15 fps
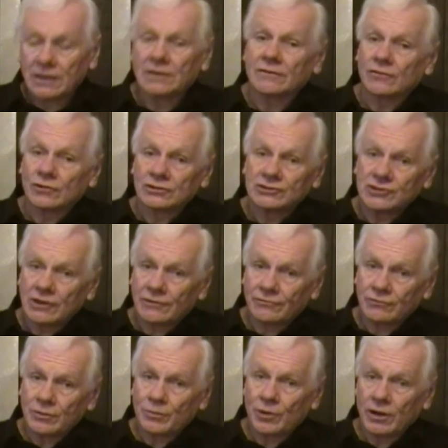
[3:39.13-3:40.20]
And of course,
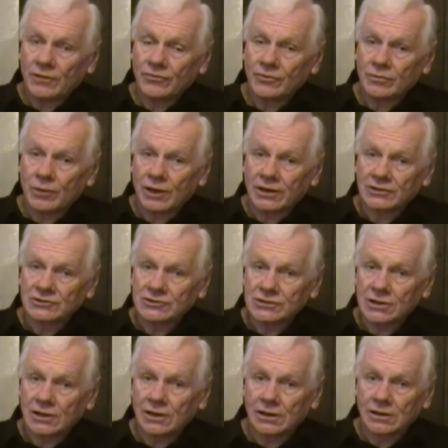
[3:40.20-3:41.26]
Jeffrey Prather makes
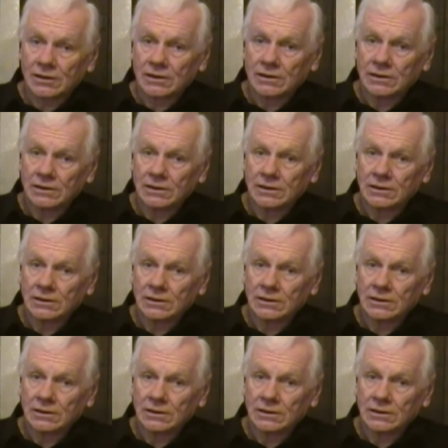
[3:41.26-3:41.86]
some